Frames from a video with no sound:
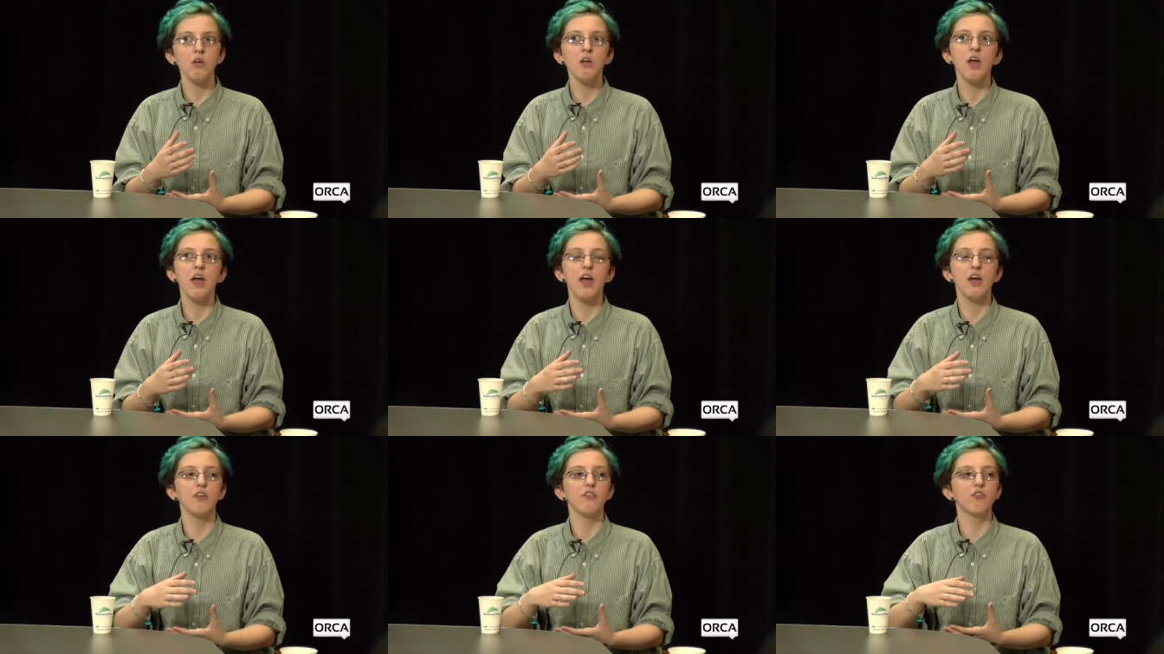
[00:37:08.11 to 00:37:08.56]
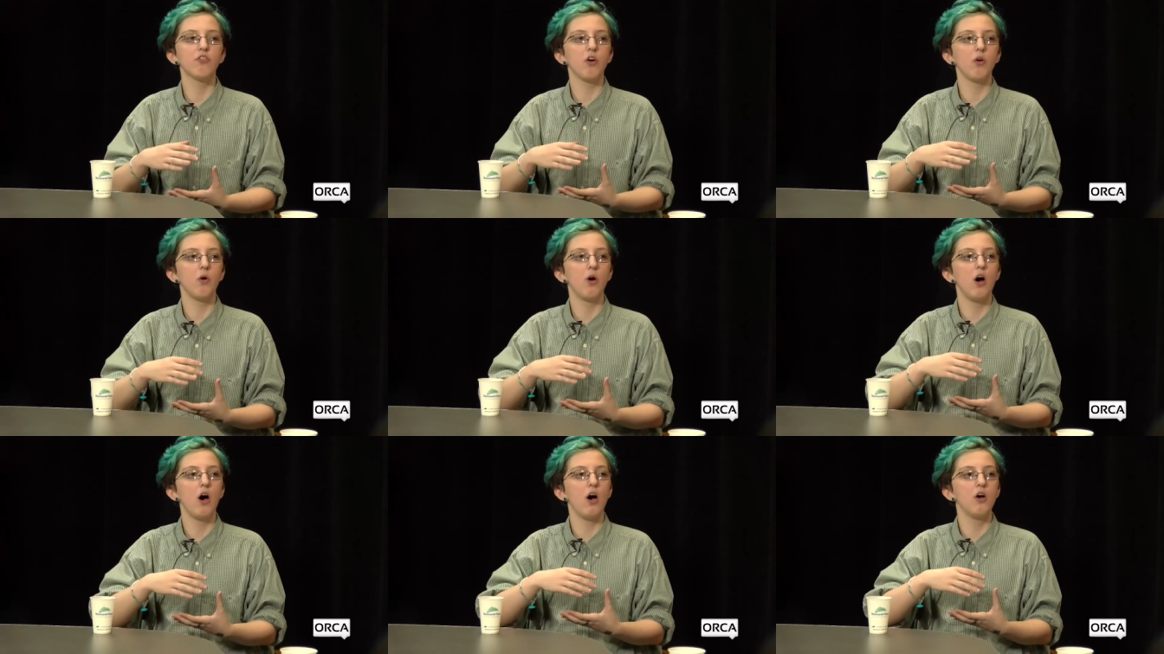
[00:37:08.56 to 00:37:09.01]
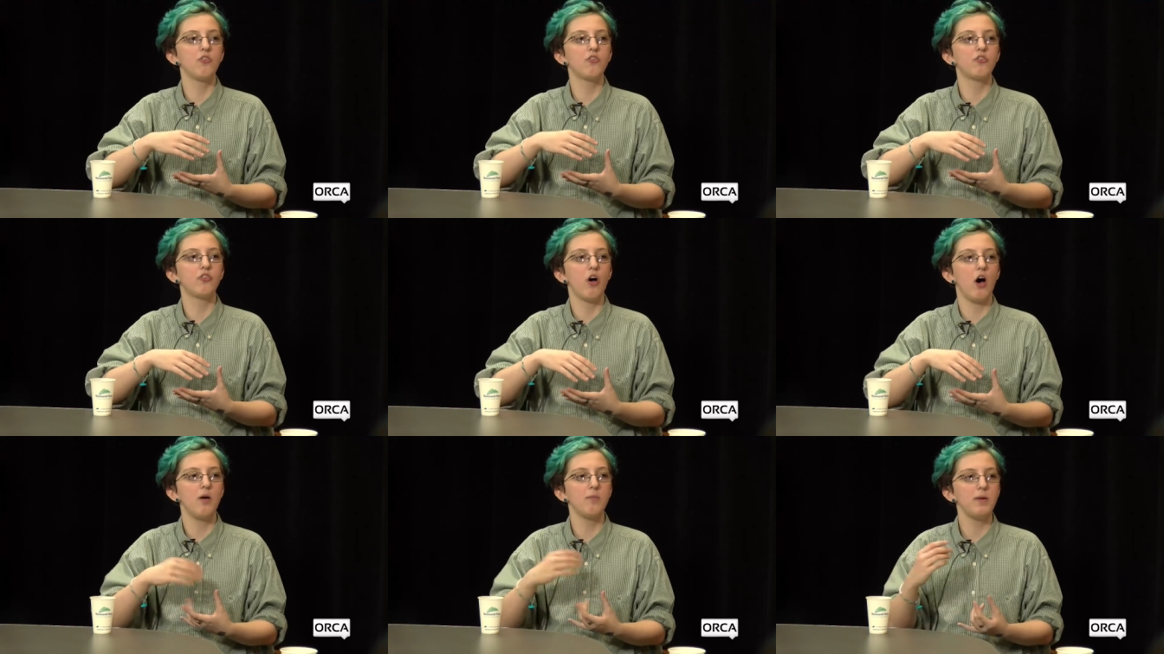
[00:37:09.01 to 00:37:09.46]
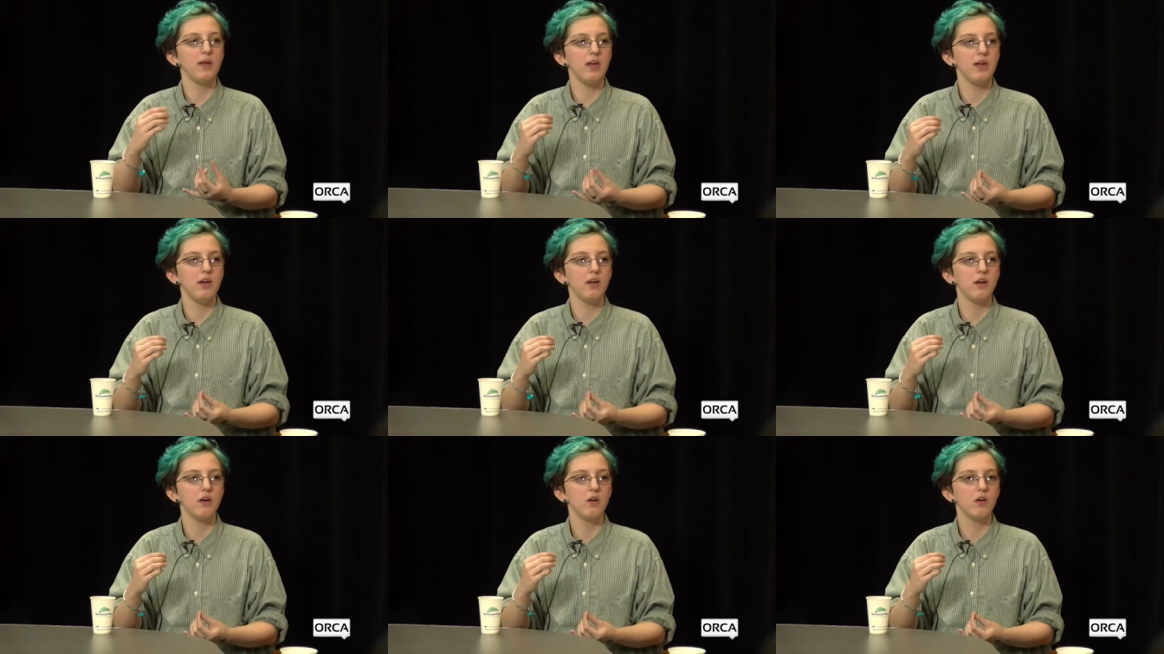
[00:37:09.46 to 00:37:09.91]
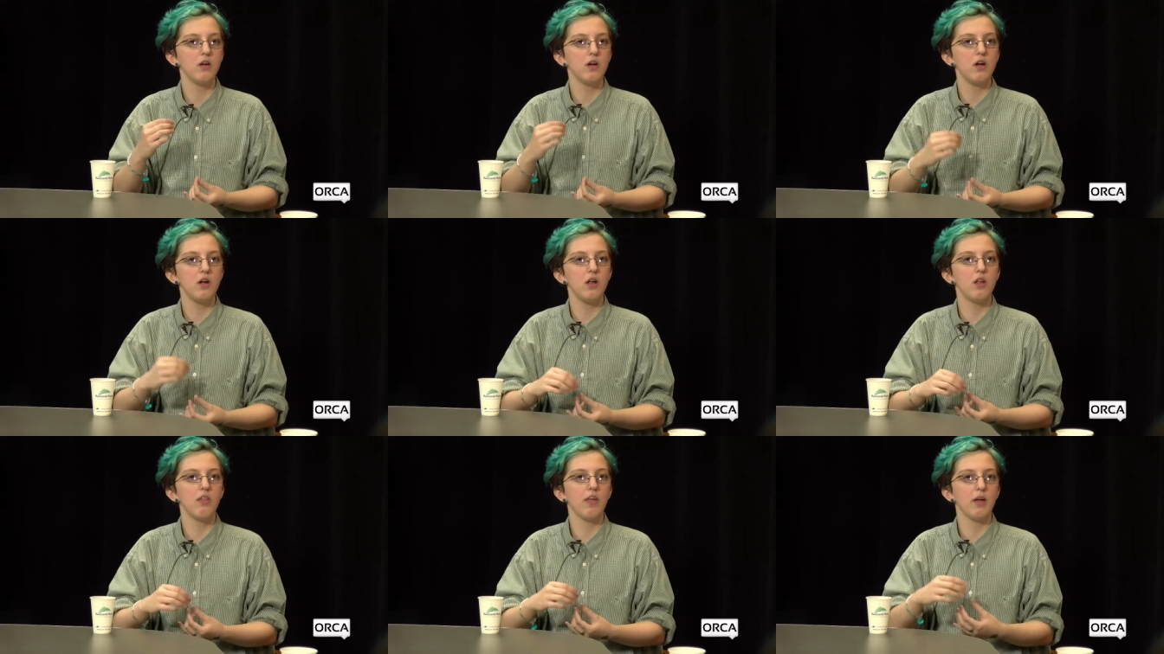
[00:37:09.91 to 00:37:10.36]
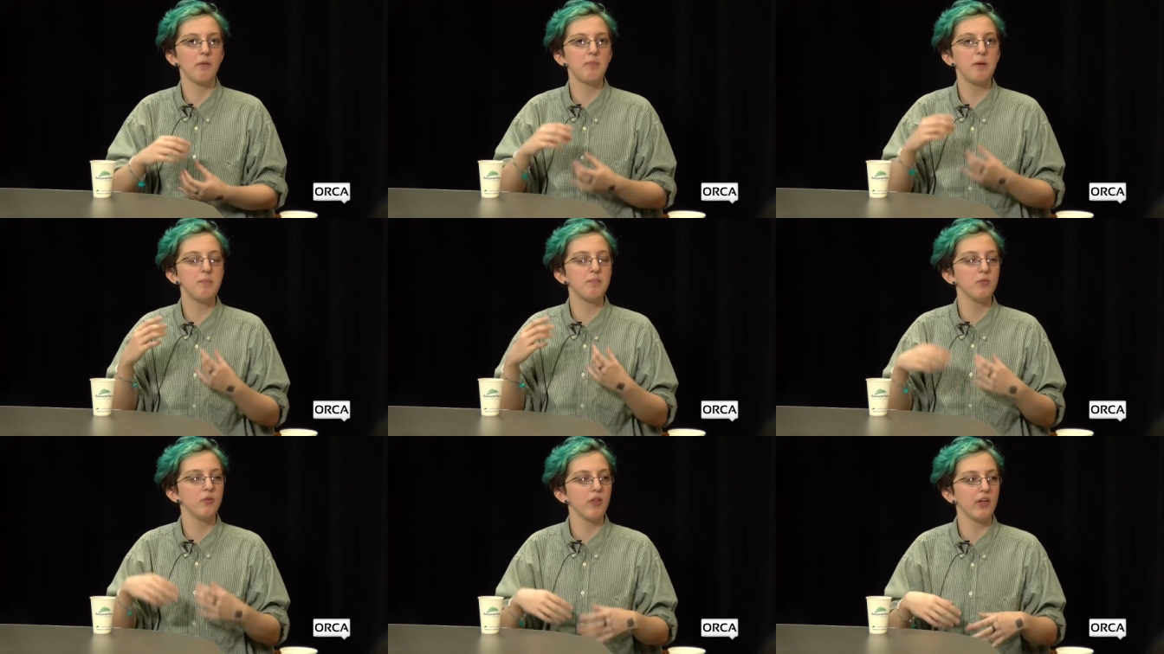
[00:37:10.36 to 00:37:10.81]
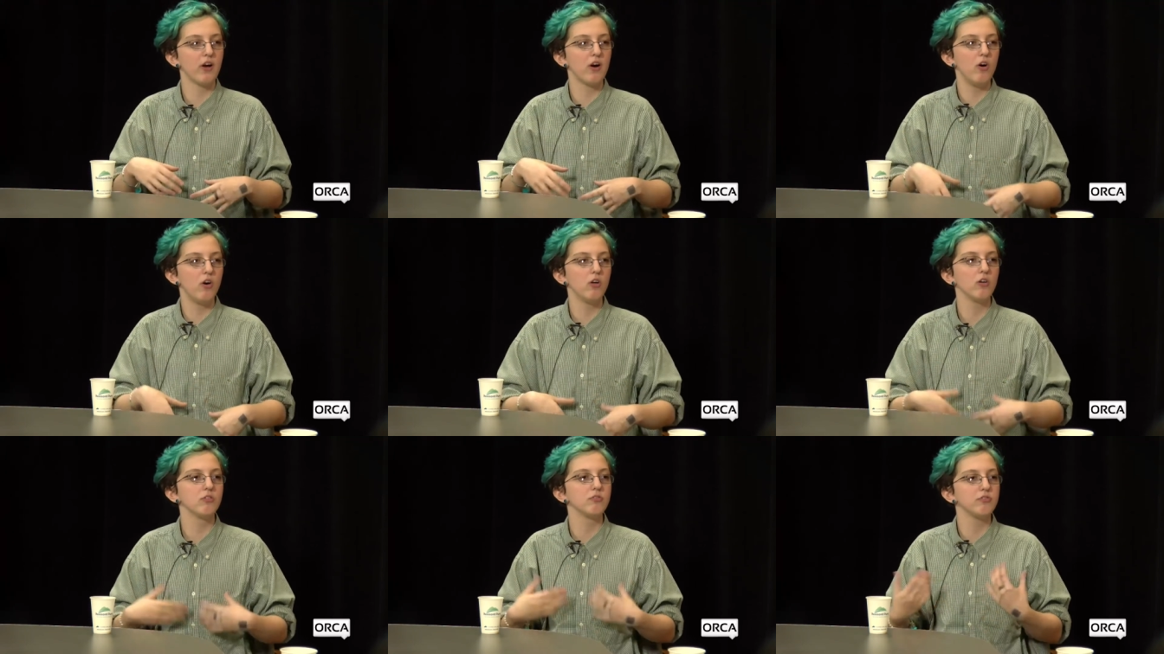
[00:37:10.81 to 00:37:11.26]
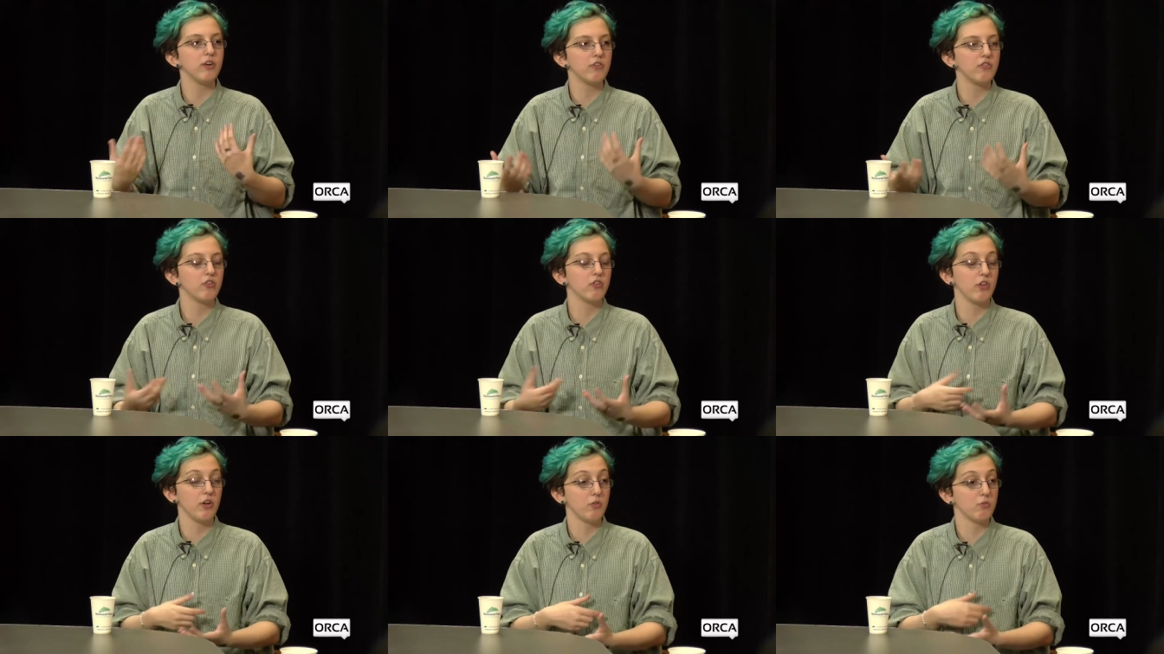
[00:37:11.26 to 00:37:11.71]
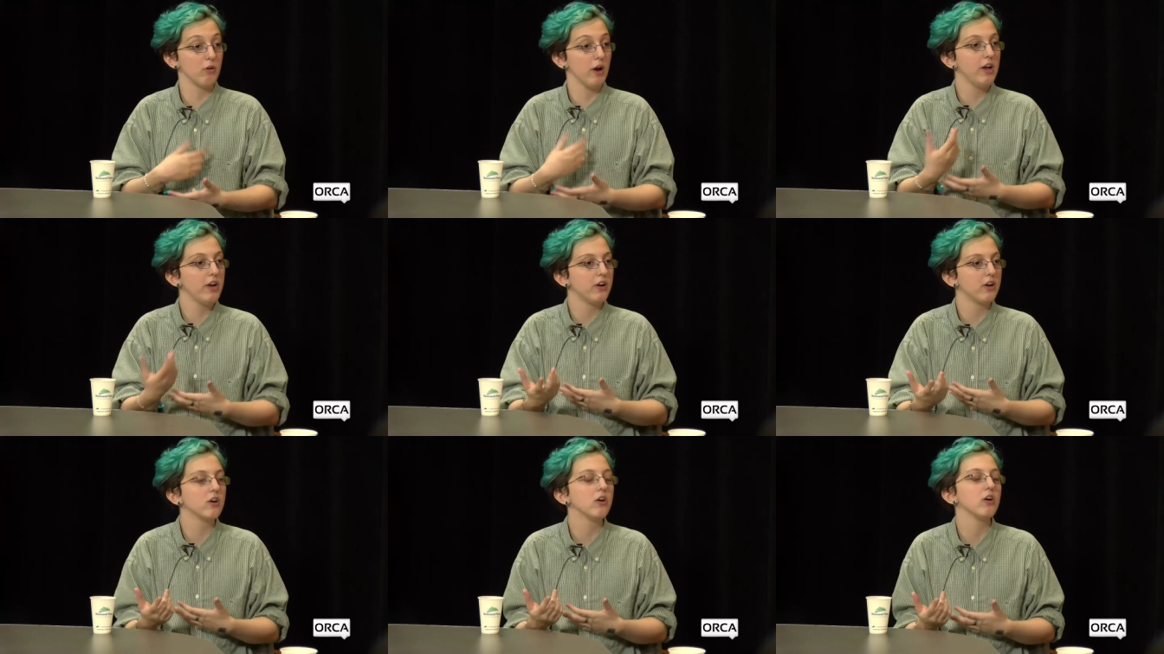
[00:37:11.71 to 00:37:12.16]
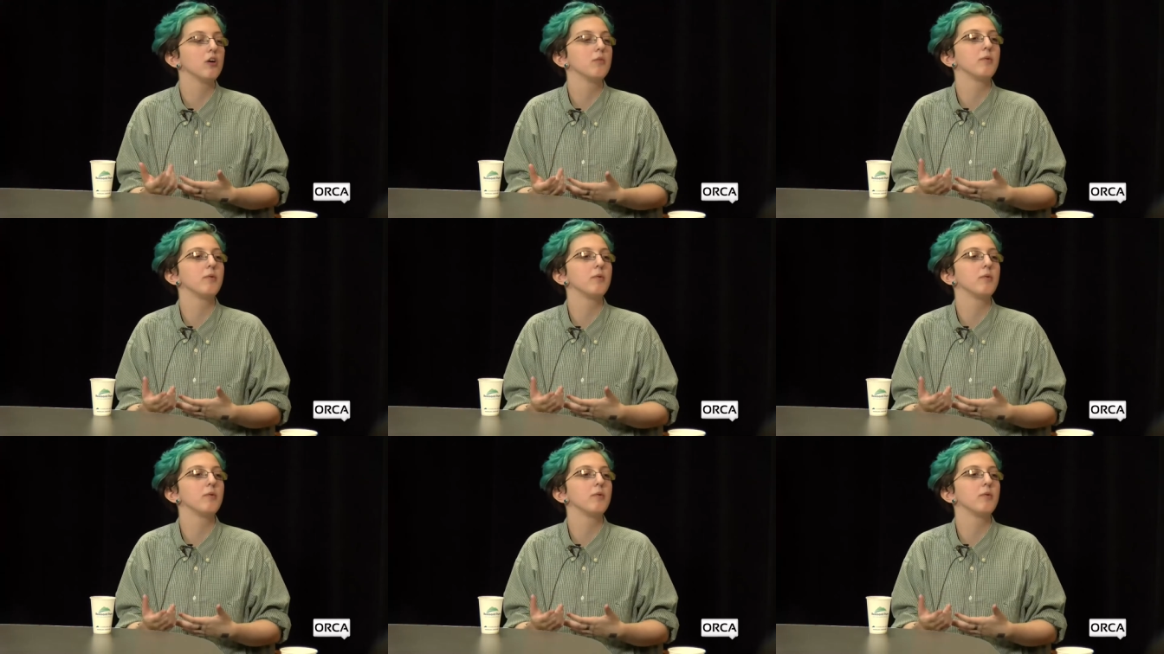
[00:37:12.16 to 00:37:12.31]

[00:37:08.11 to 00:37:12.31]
and so Asami like people like all her friends are like writing her,